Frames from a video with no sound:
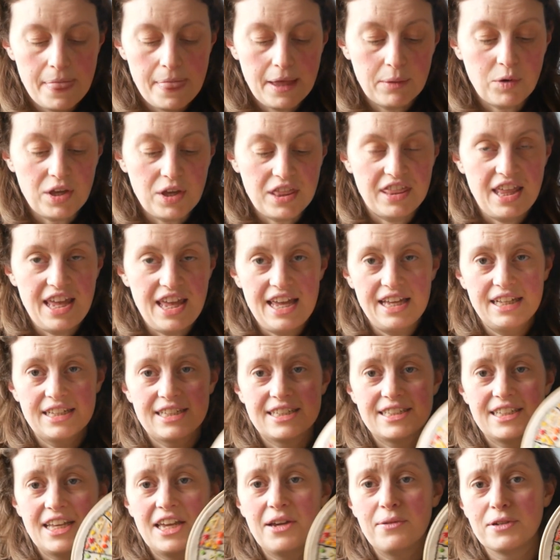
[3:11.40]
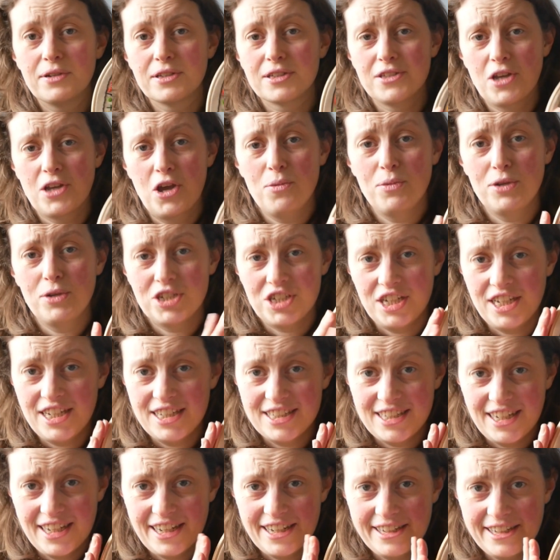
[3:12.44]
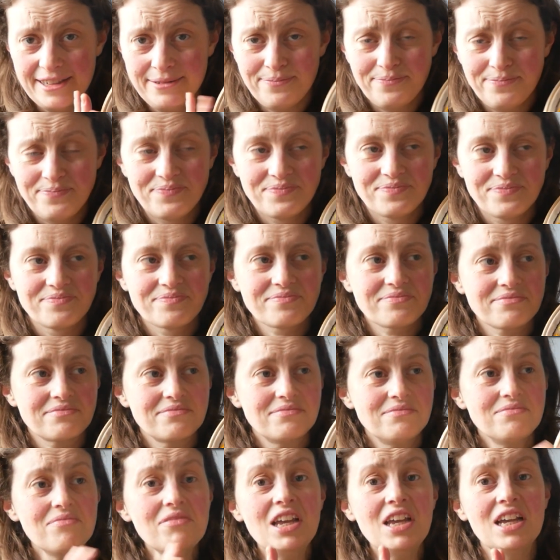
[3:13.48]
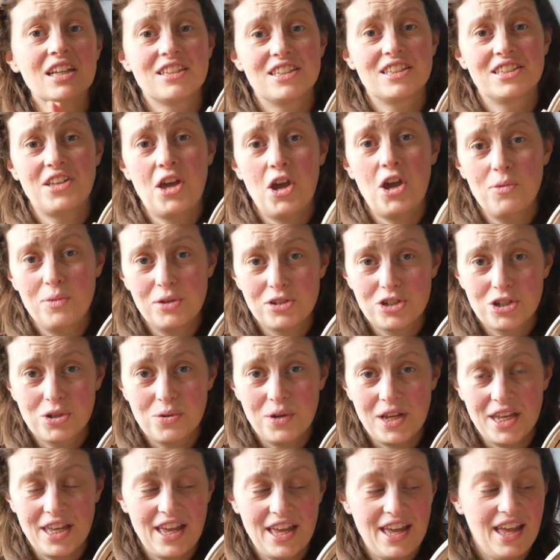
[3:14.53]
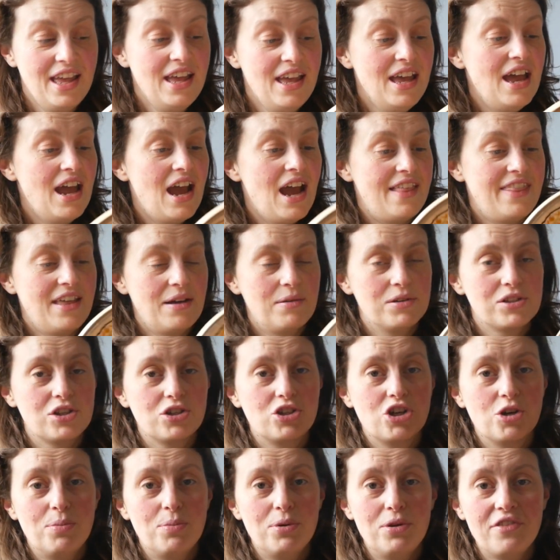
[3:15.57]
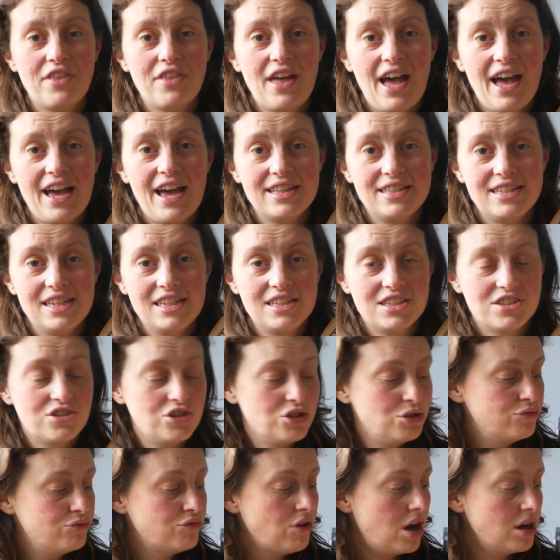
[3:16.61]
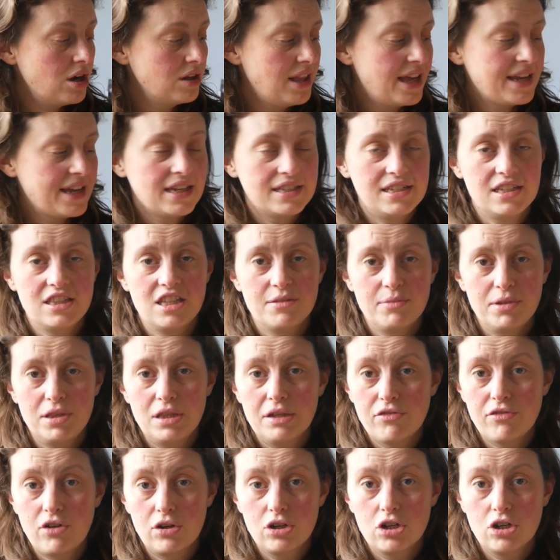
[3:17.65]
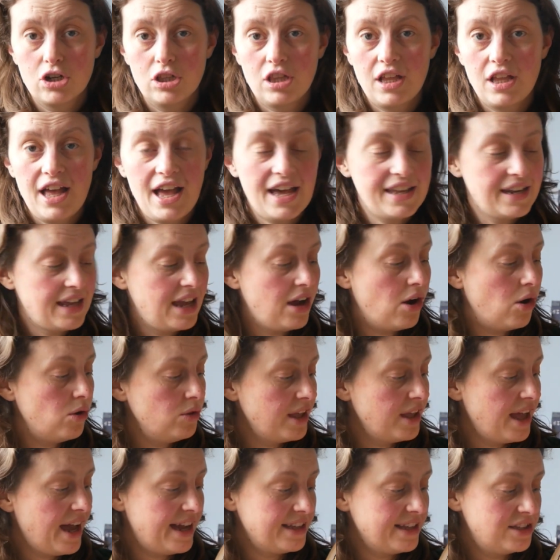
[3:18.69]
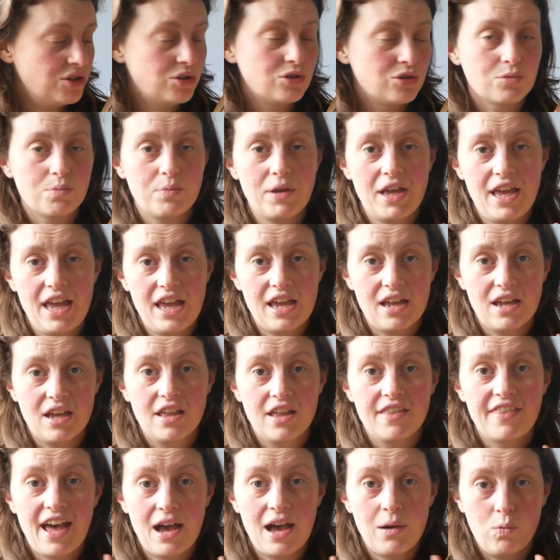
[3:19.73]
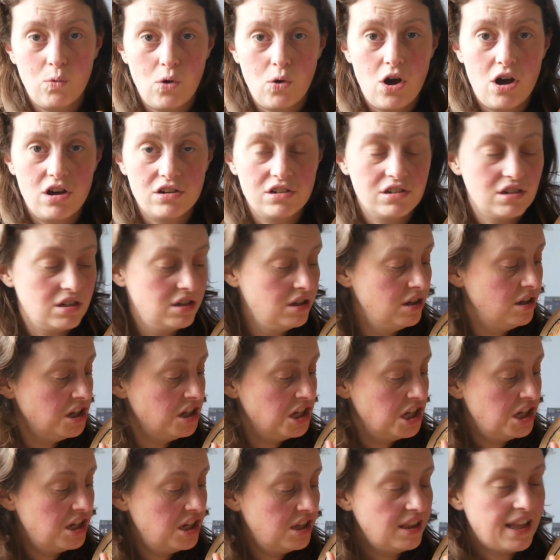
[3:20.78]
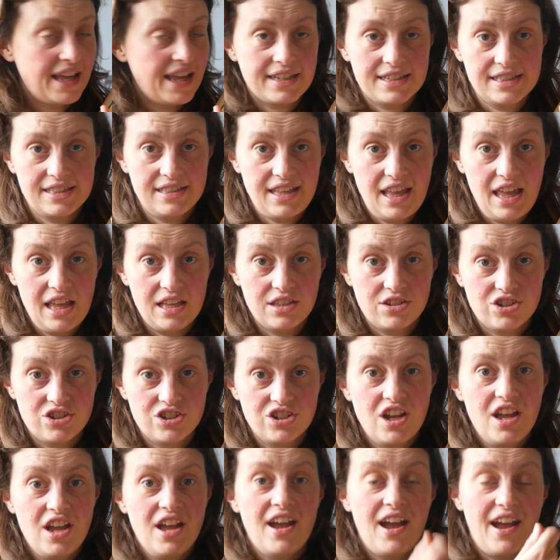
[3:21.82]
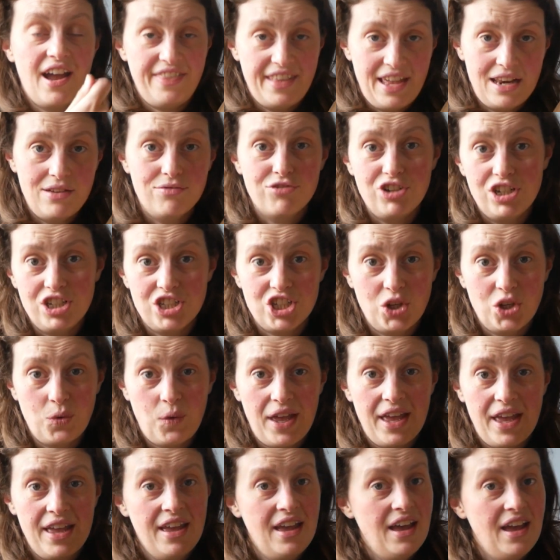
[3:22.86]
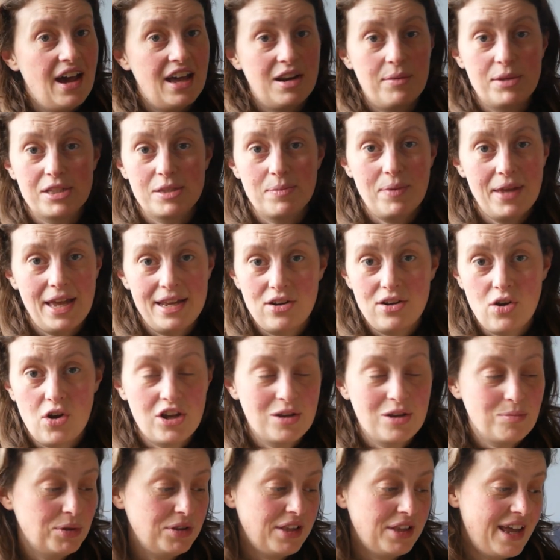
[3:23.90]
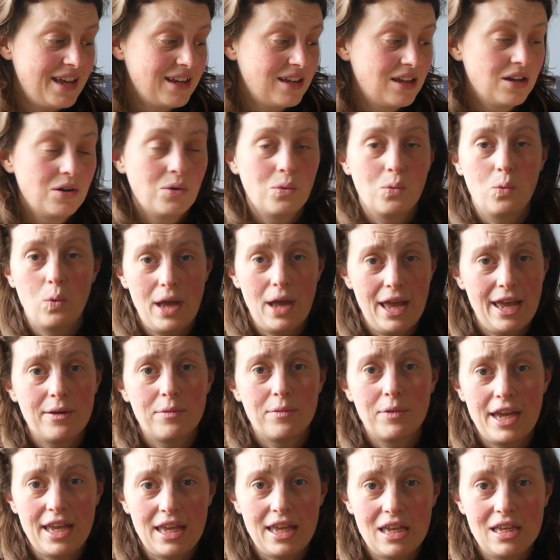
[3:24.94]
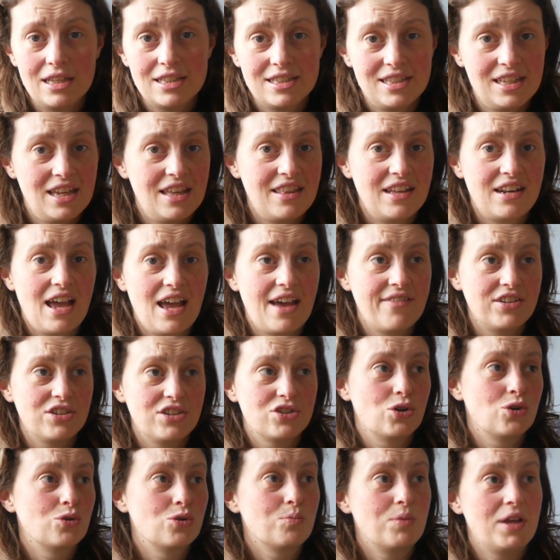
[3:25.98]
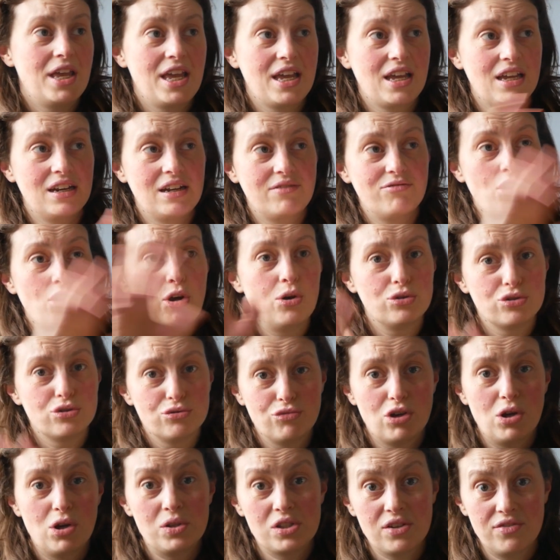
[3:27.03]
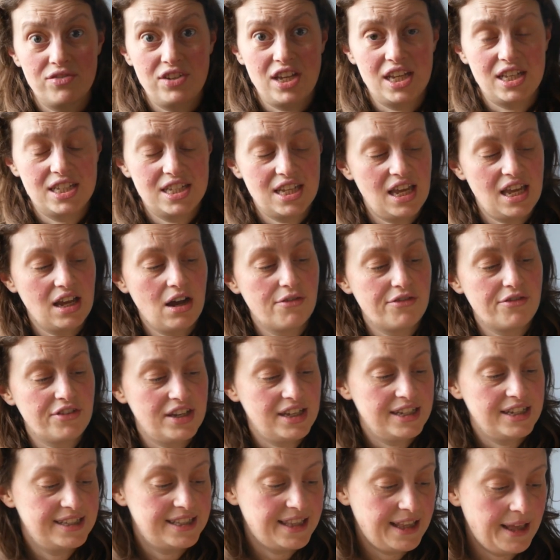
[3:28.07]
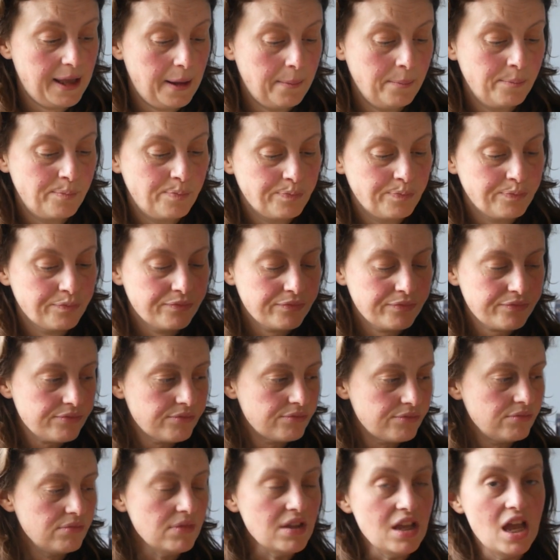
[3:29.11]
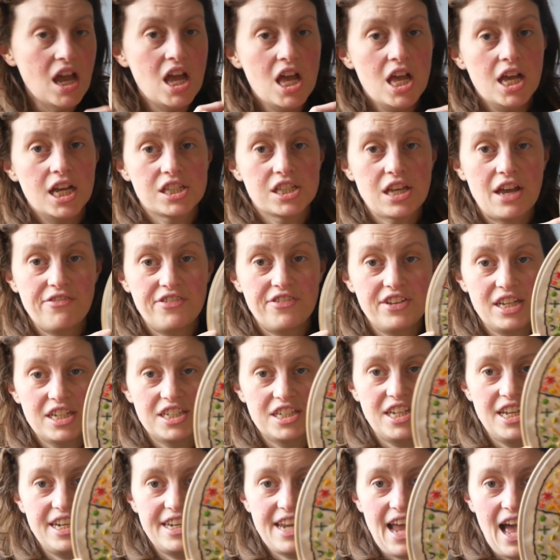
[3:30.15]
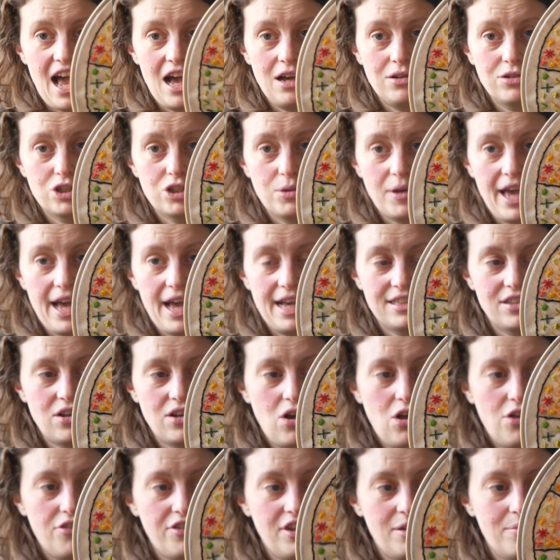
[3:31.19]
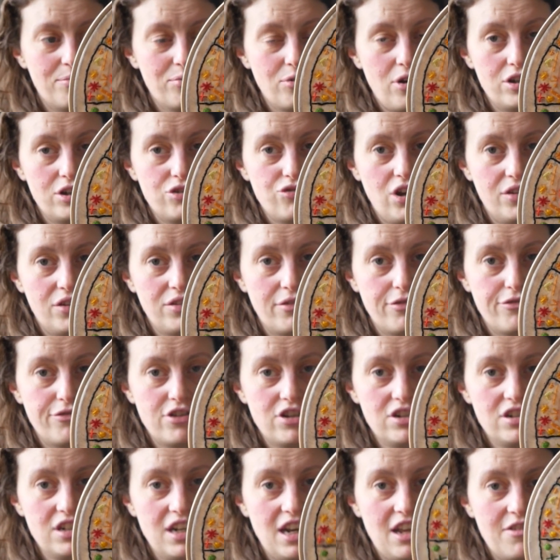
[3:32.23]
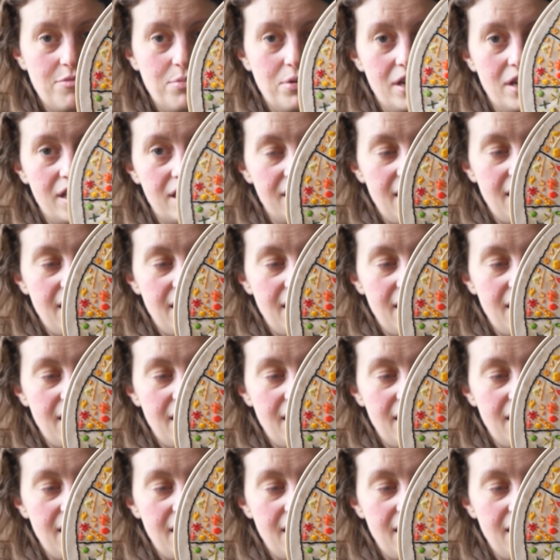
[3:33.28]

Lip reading: With this, it was so much easier and so much quicker, and there was a couple that I did do wrong, like I did them in the wrong colour, and I only had to unpick that one like stitch and then redo it. I know it's a bit annoying, but like way easier than having to unpick rows and rows of knitting, obviously. So I finished it now, so it has all the embroidery on the front, and I've put his